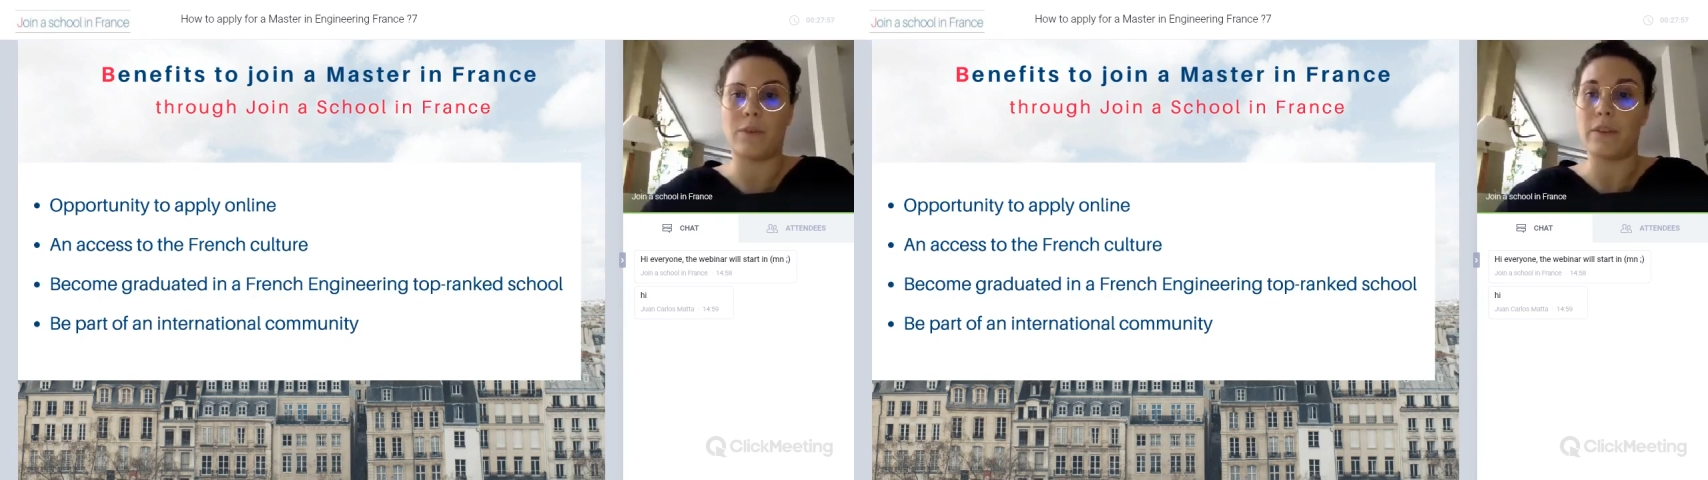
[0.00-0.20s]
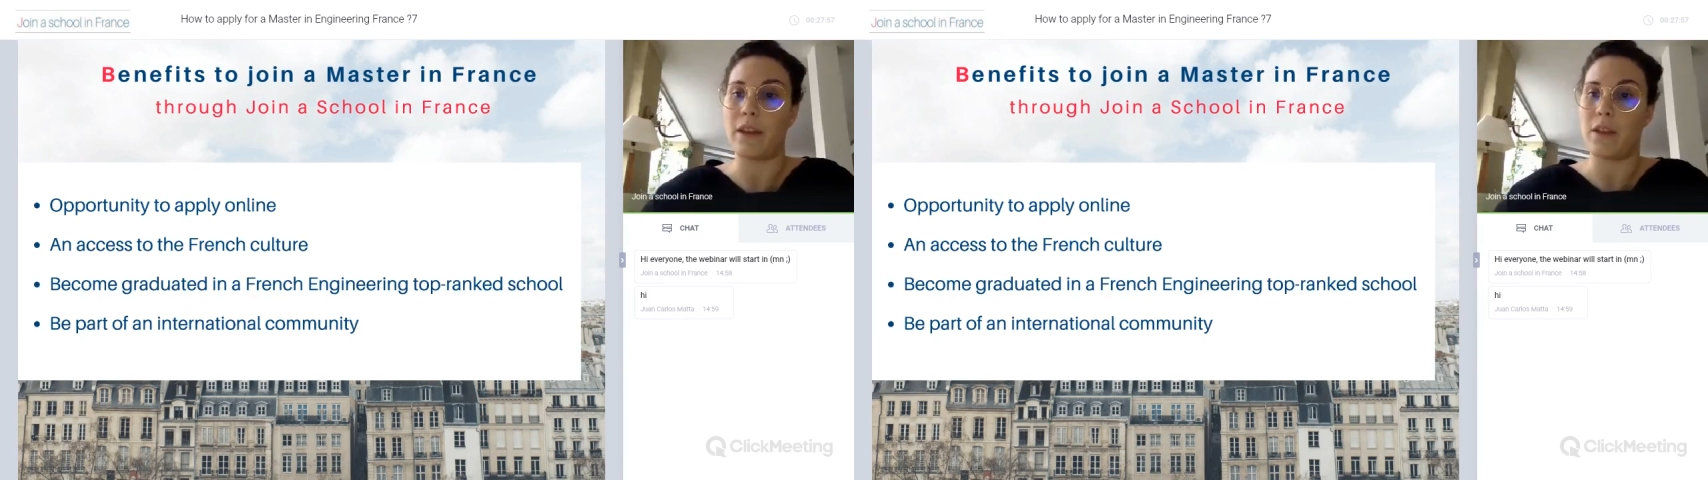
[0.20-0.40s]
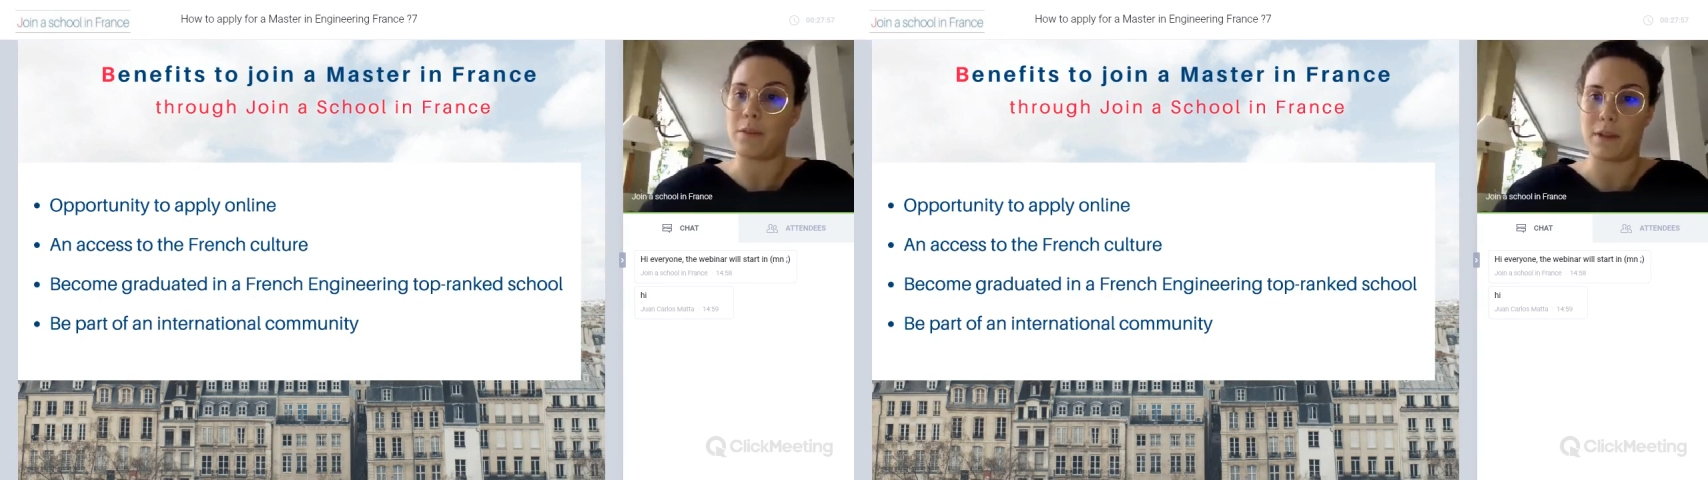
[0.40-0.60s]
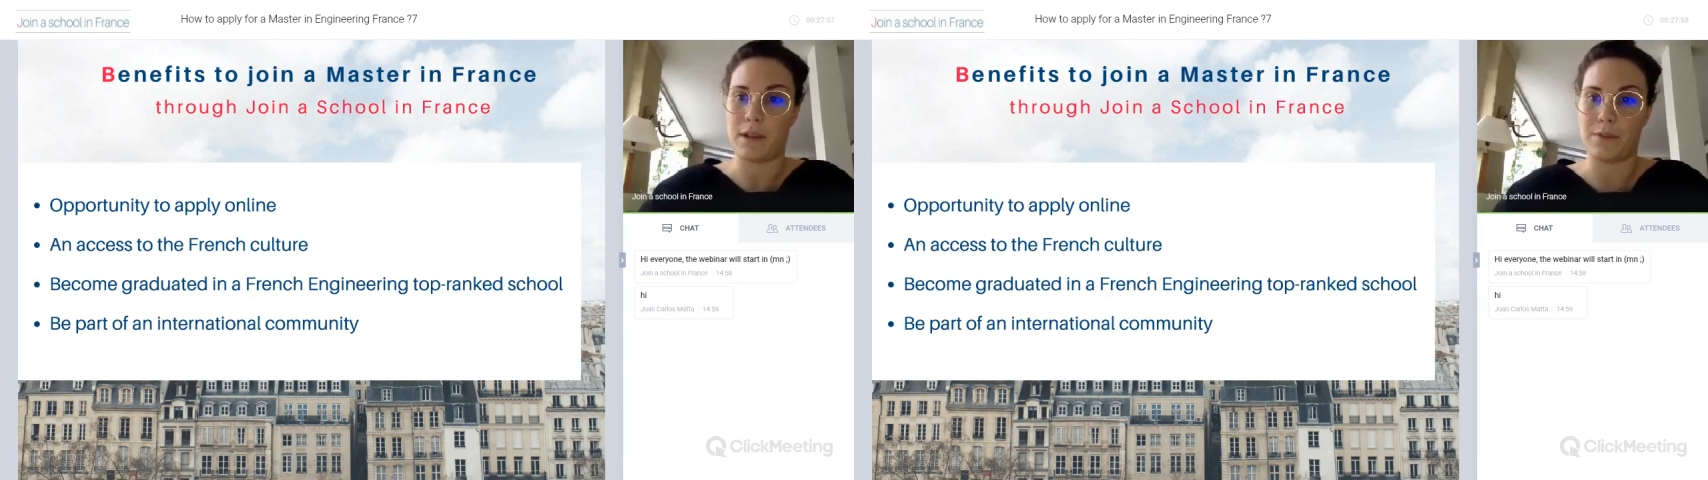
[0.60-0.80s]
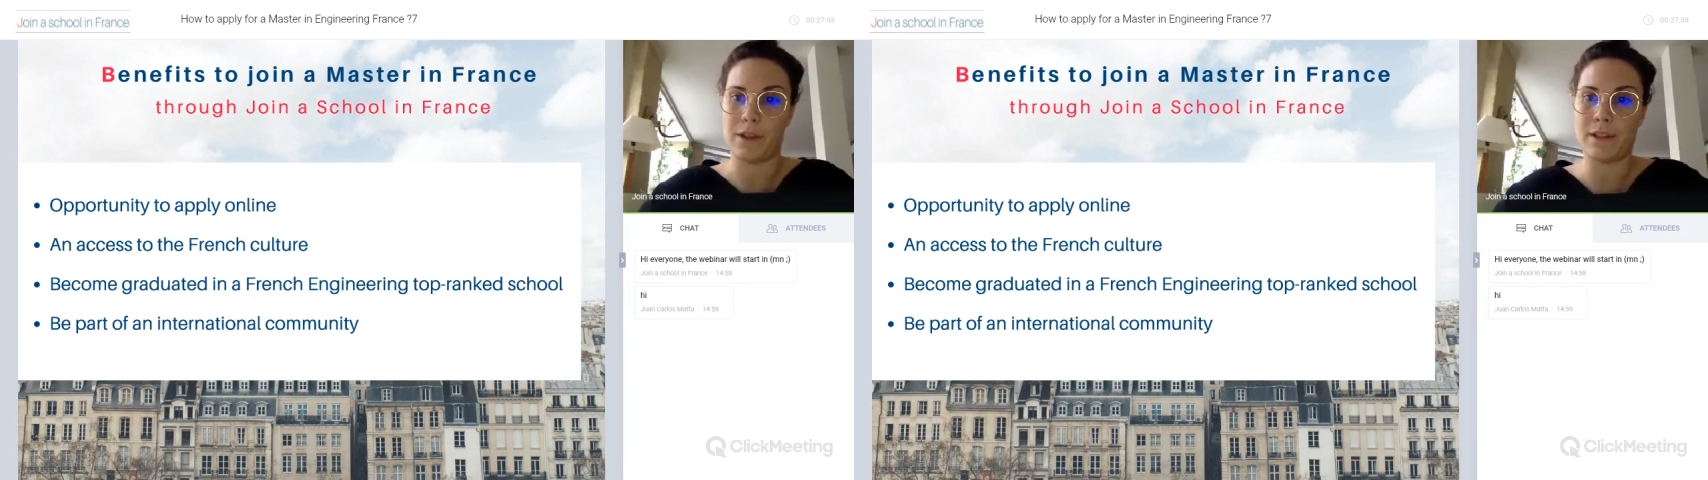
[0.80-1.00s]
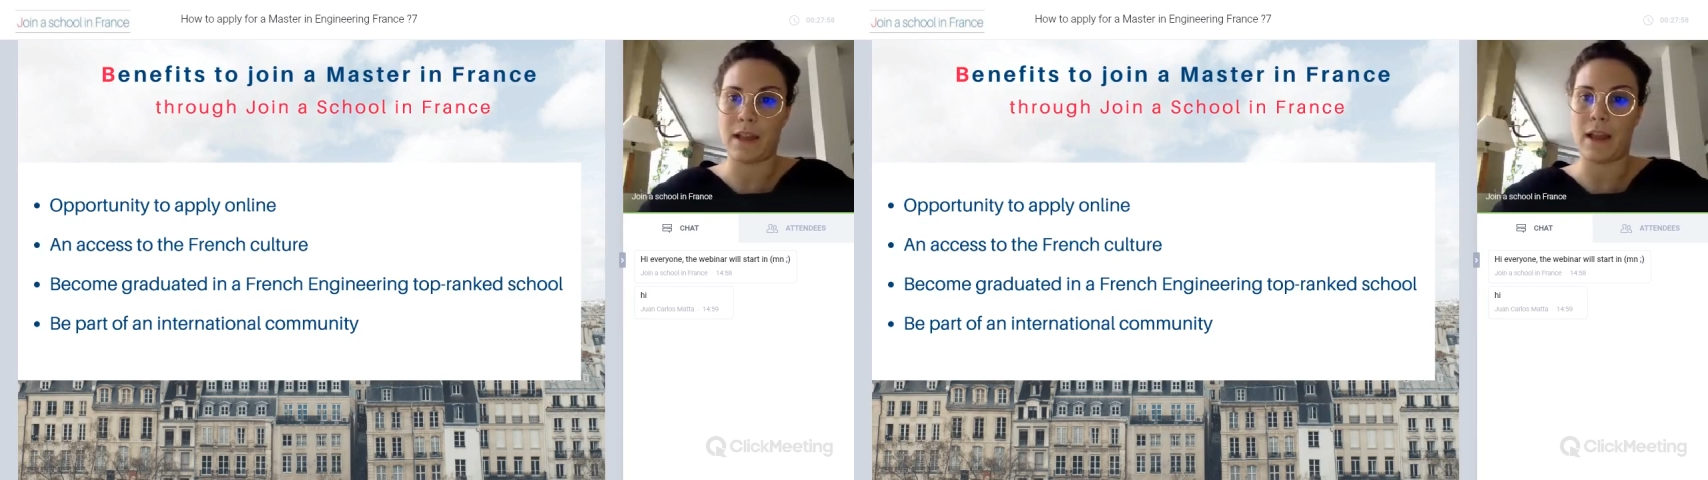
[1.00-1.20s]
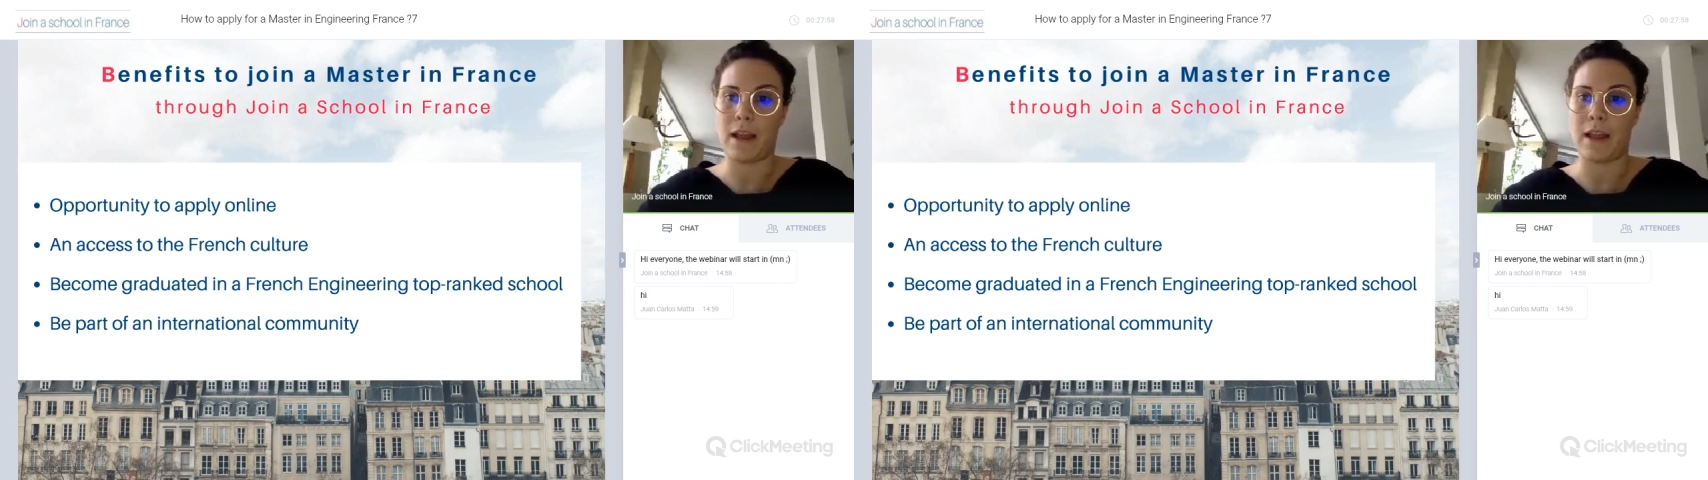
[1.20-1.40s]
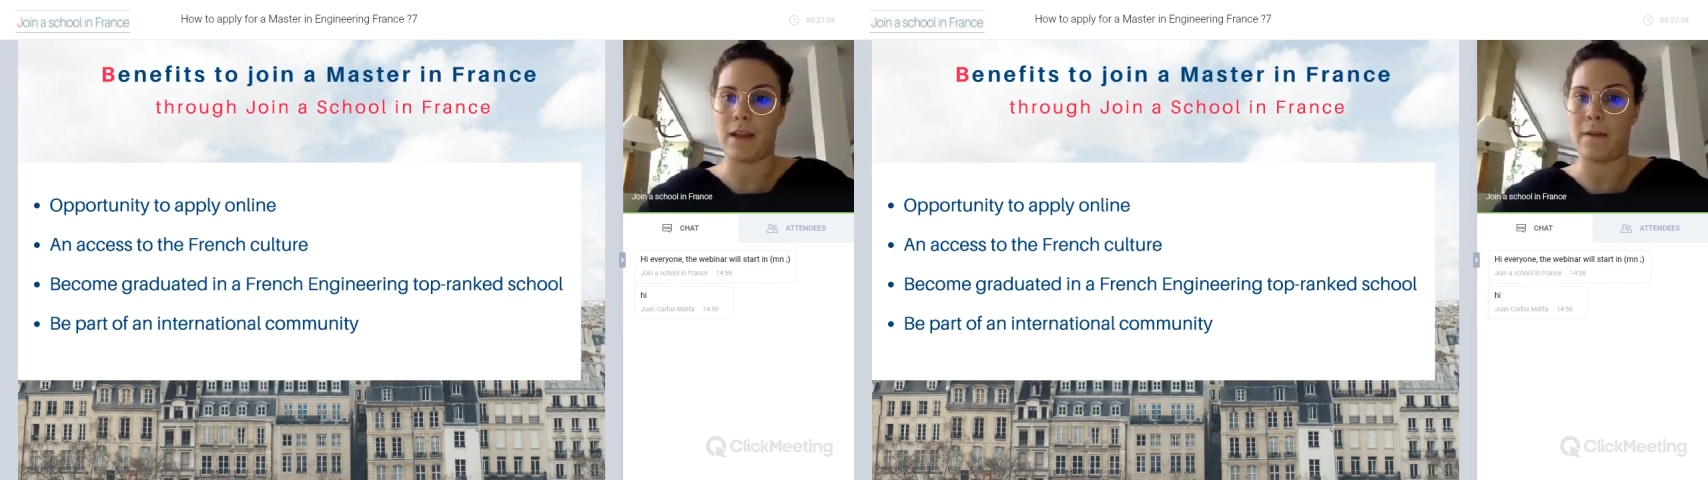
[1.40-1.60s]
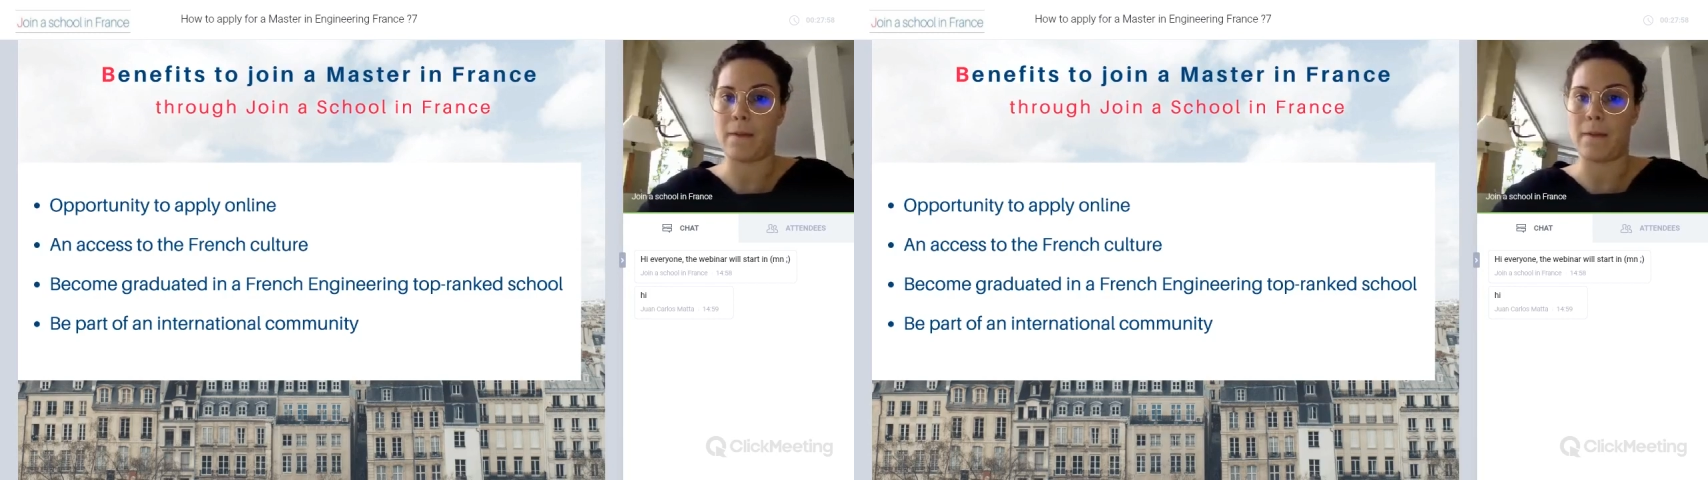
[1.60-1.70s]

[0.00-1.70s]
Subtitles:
for the other benefits, I